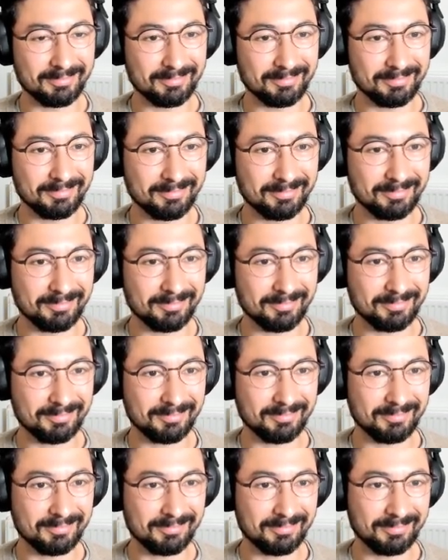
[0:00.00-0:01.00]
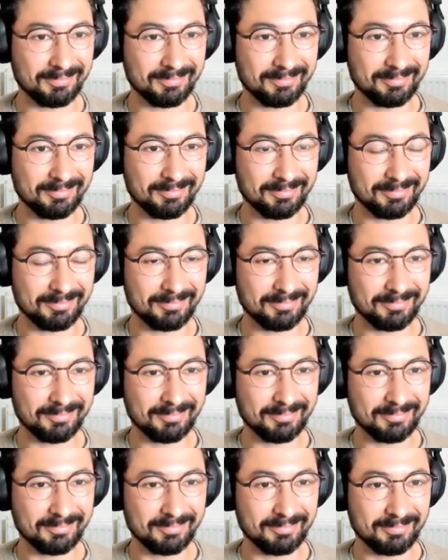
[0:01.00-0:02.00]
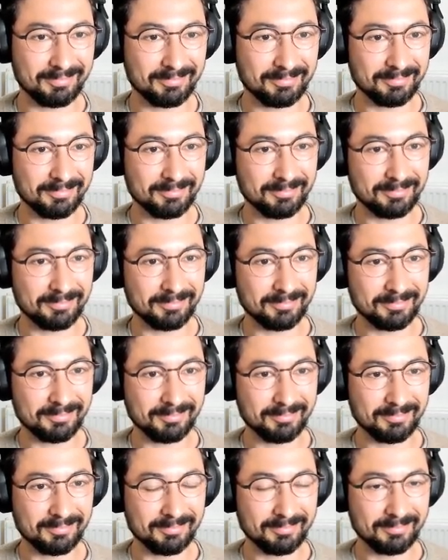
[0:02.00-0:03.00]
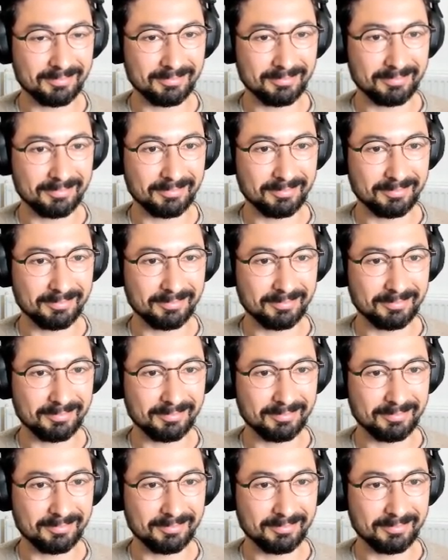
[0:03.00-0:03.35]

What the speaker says: The person shown says nothing.